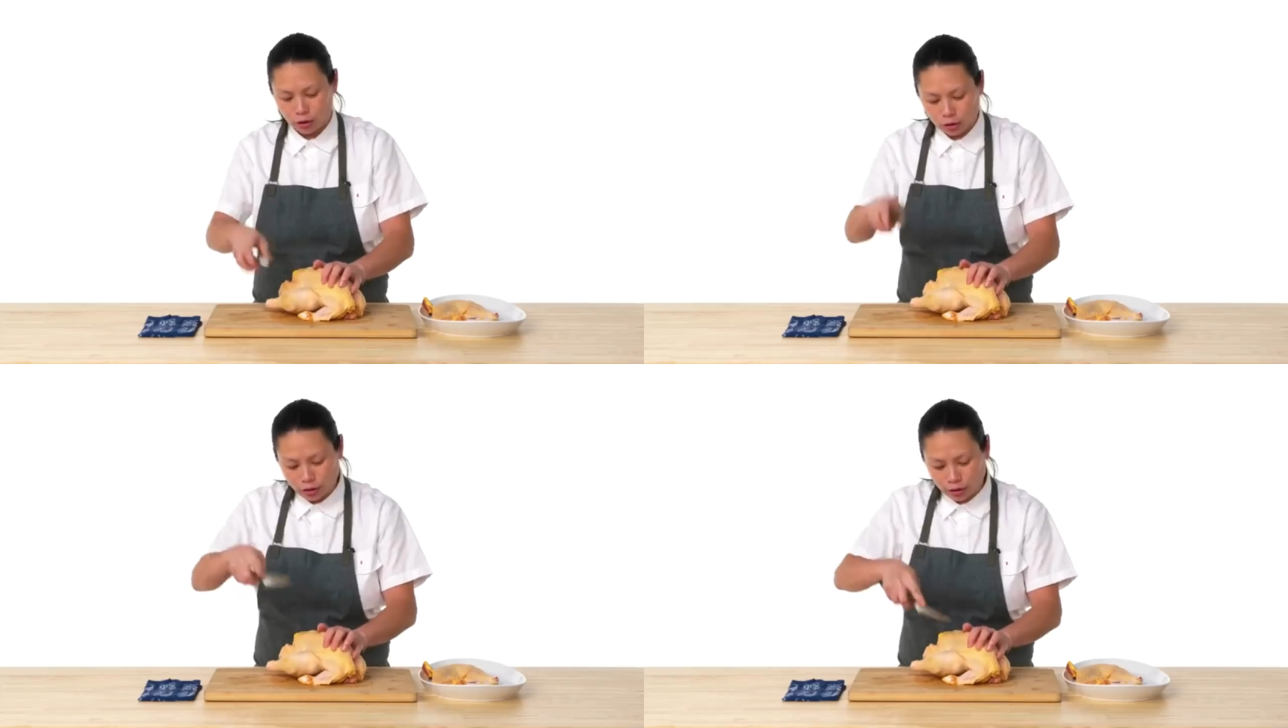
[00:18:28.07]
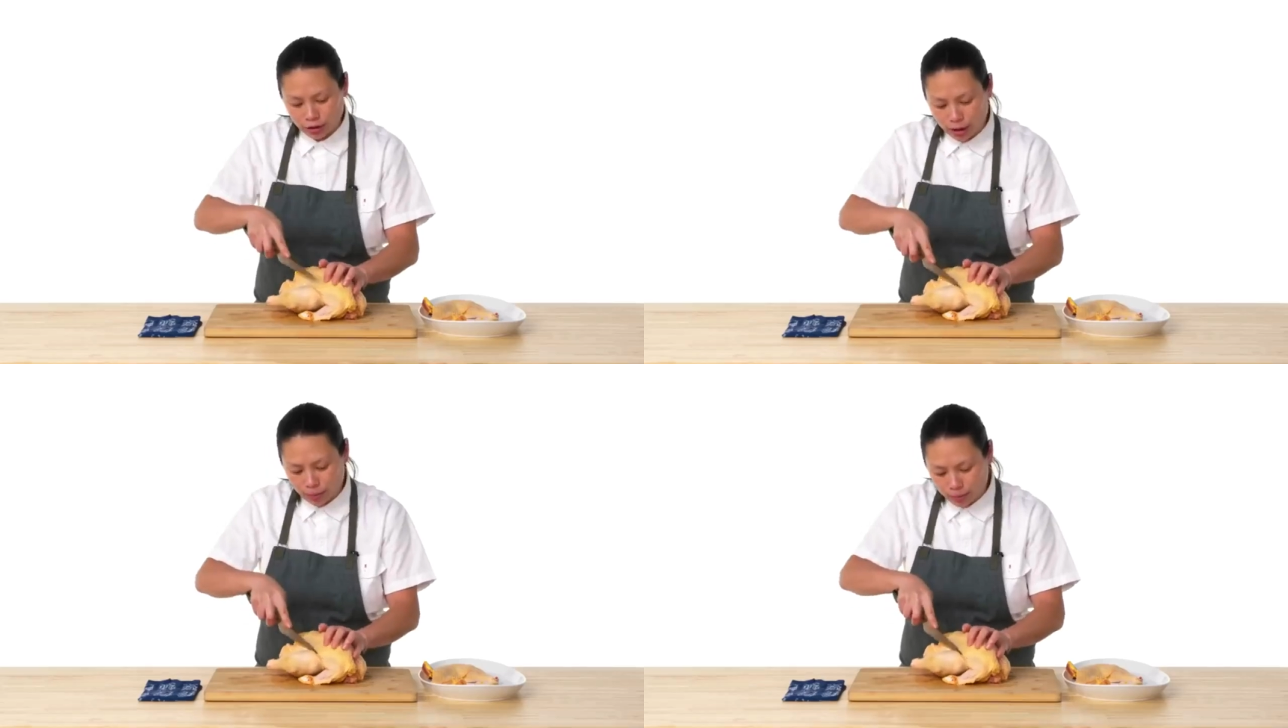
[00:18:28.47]
using the
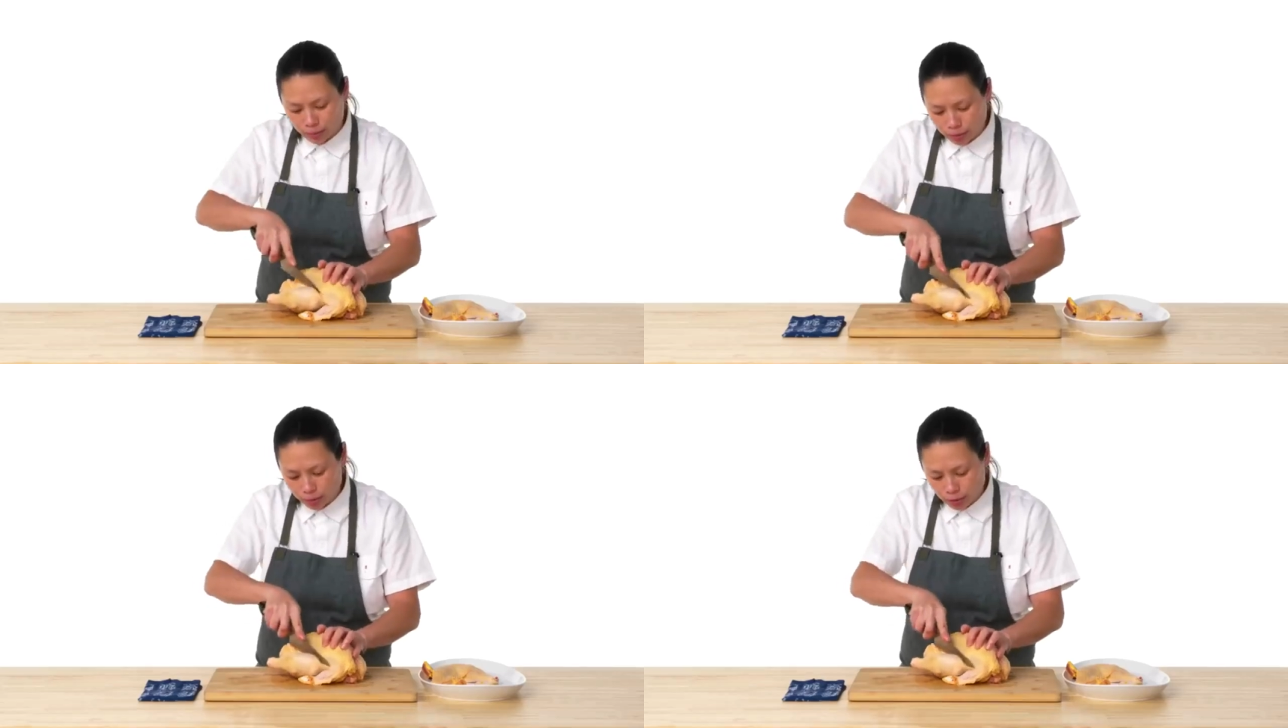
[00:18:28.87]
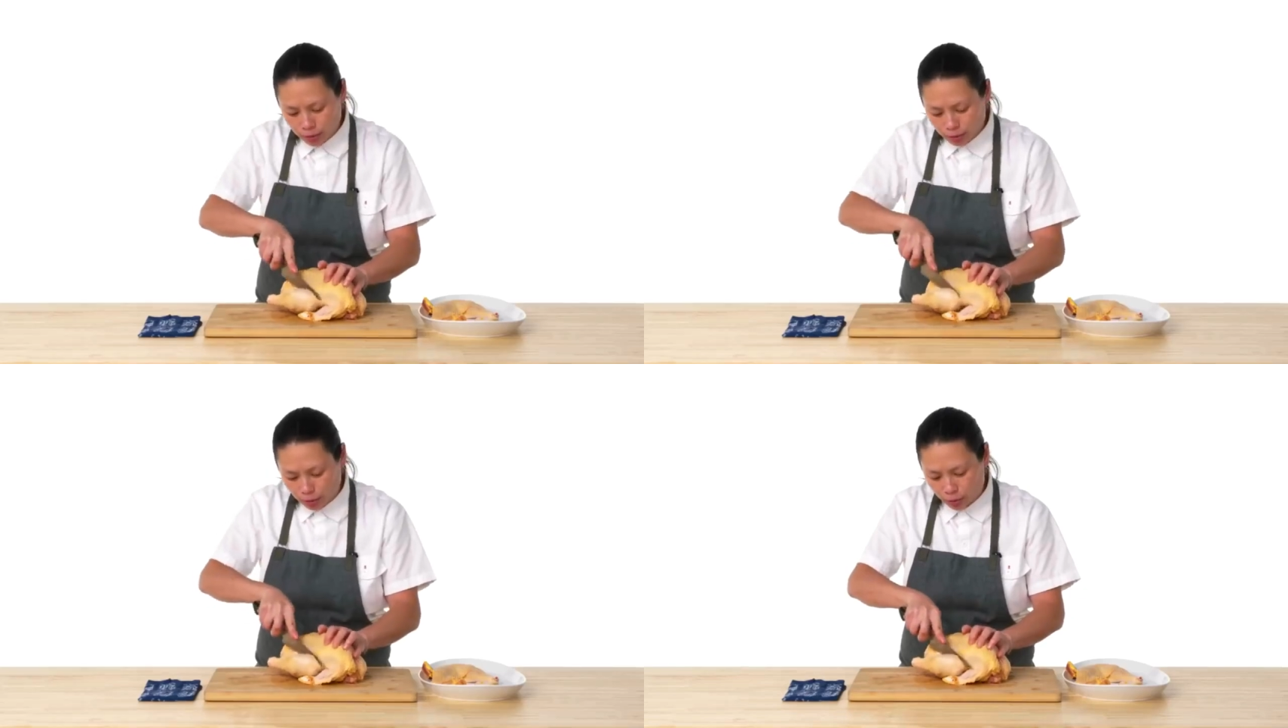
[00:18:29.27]
tip,
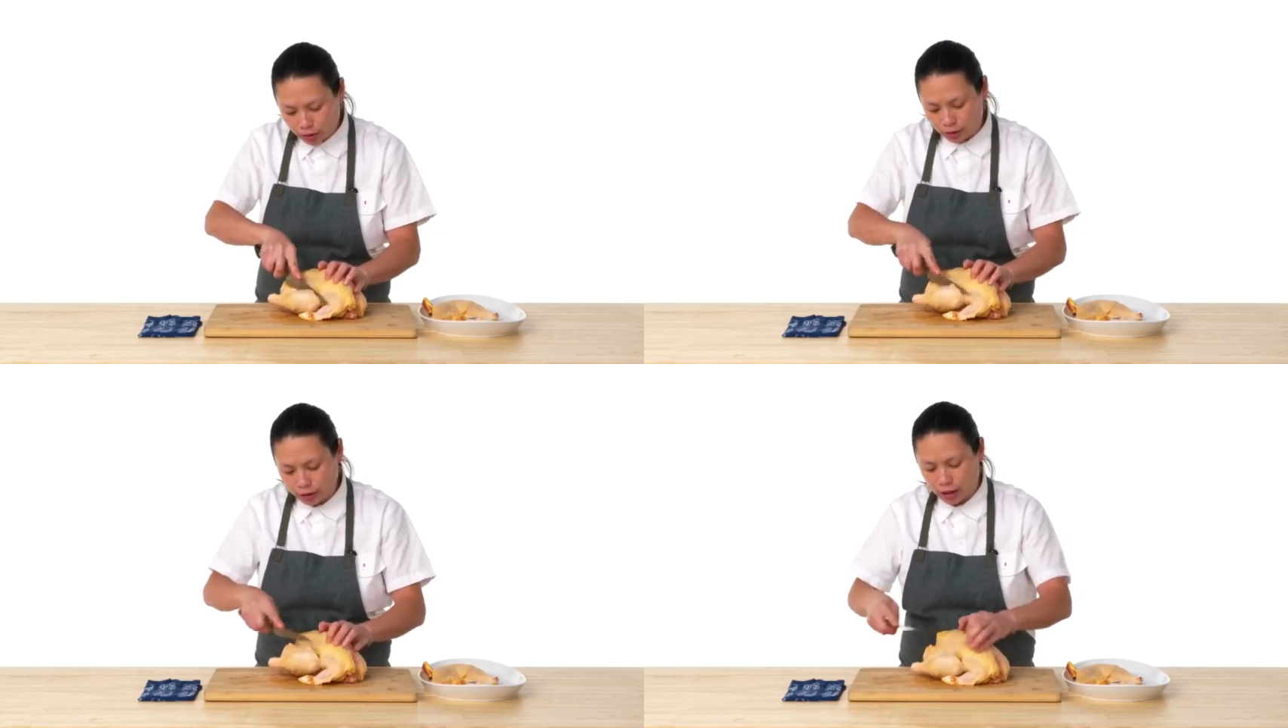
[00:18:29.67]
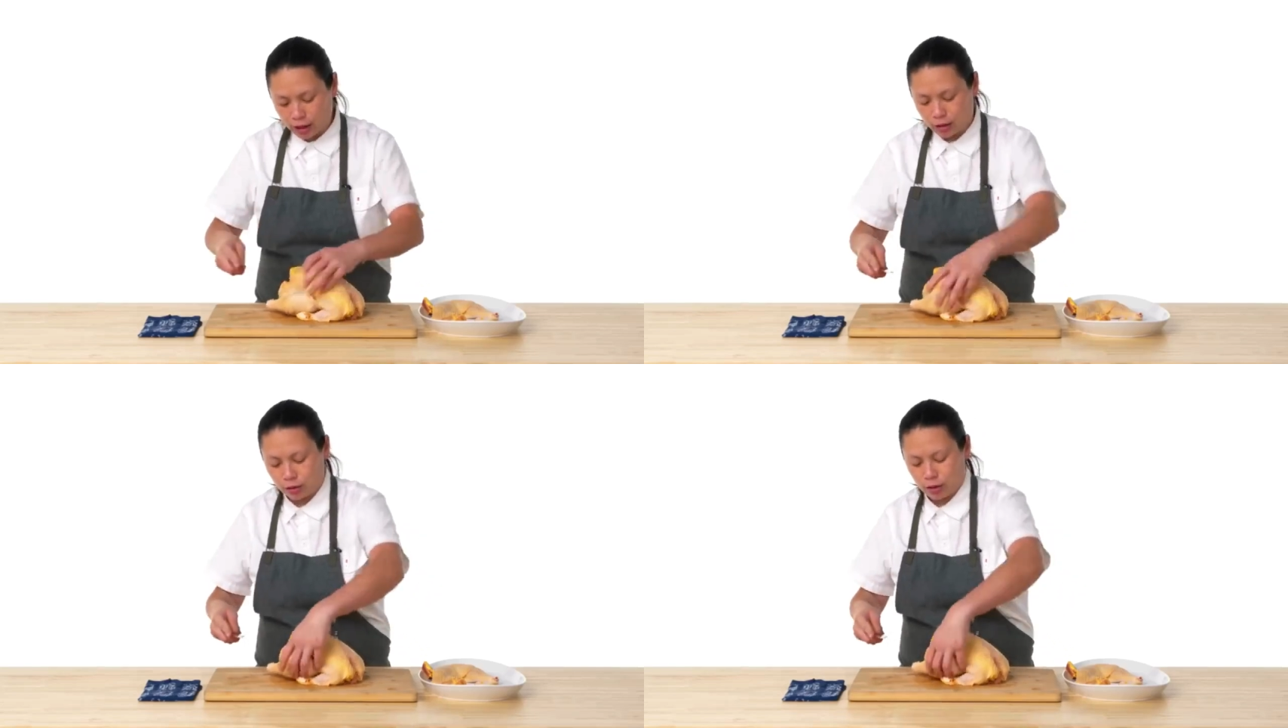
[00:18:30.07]
pointing it
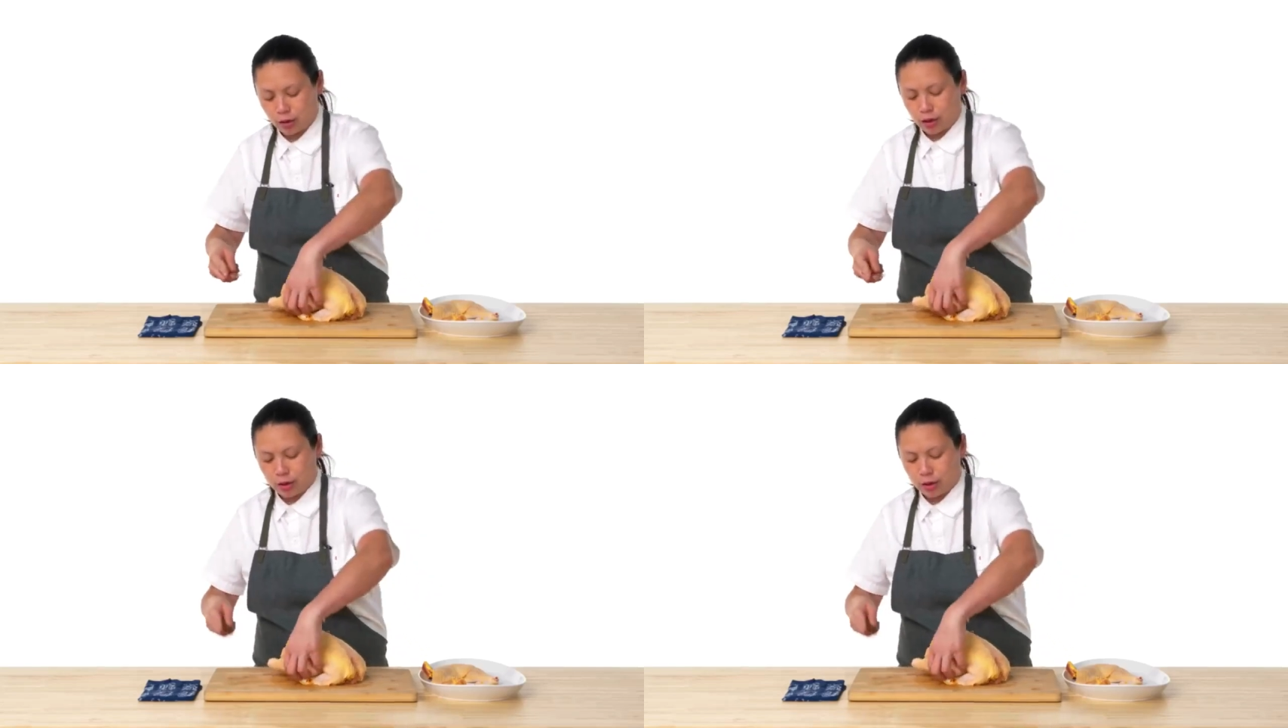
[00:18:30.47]
down,